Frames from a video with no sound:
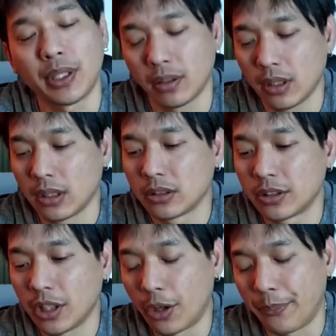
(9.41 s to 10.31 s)

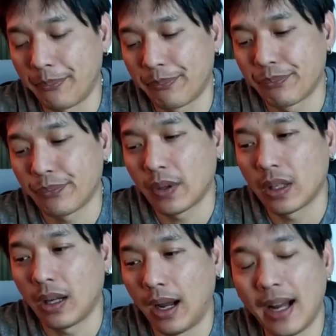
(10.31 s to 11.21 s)
So
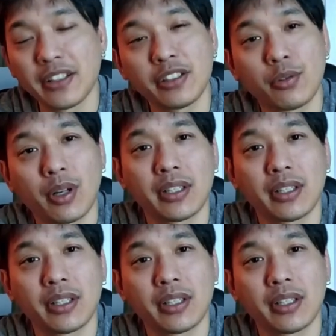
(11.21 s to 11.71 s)
I used to run a